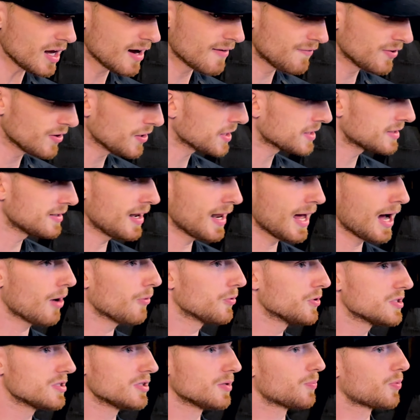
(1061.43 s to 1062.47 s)
I feel like
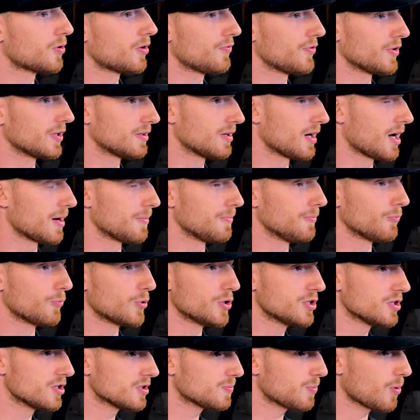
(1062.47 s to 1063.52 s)
now is the perfect time.
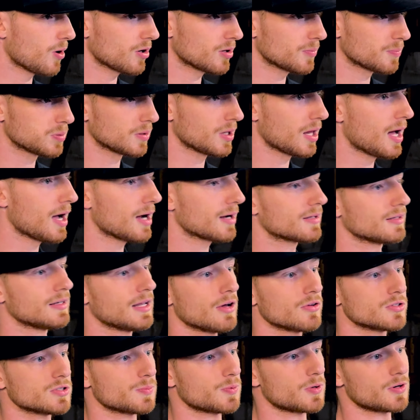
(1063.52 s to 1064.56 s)
We just bought a block.
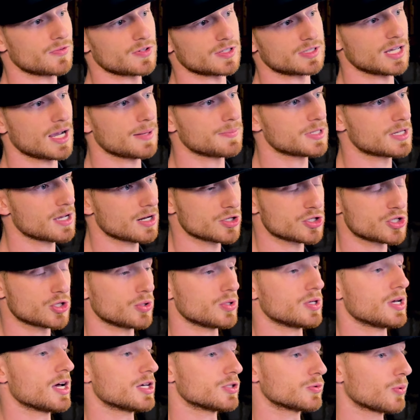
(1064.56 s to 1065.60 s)
Now is the perfect time to kind of show
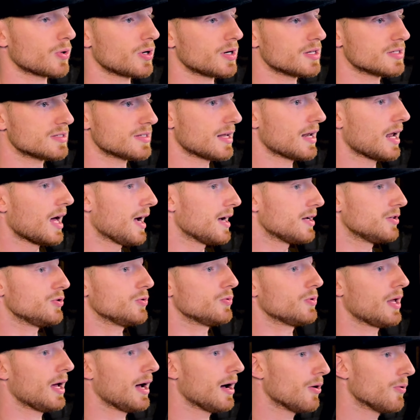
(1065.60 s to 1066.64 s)
you guys what it is that I
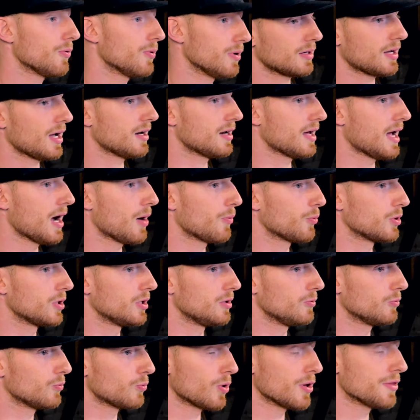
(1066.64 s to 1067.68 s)
do now, kind of how
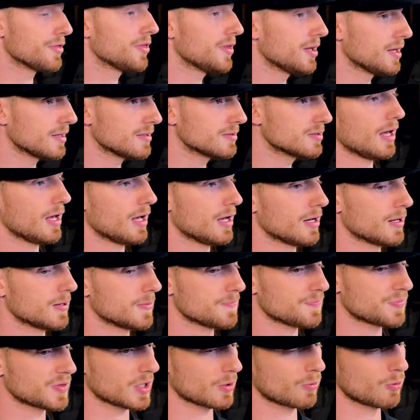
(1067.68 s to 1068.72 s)
we run things and
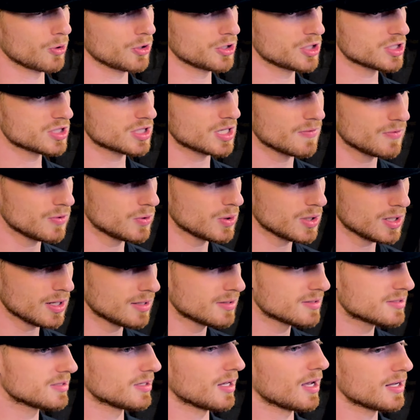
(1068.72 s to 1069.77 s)
really just give you an
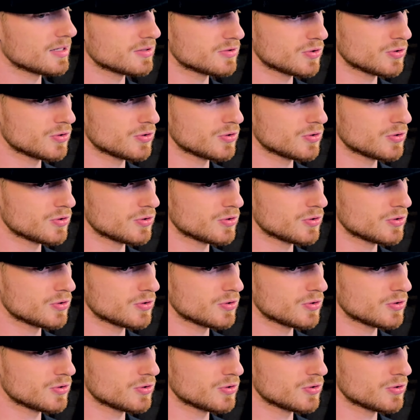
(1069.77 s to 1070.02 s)
insight